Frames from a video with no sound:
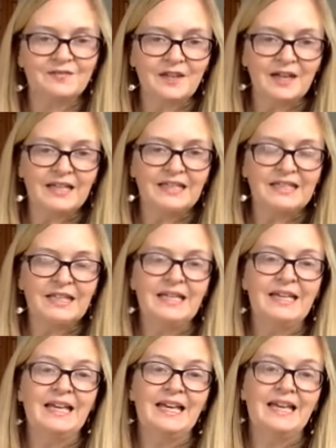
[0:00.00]
fun
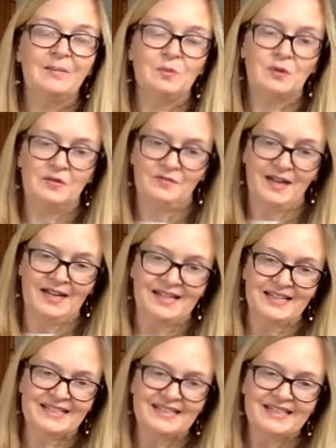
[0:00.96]
and more inviting.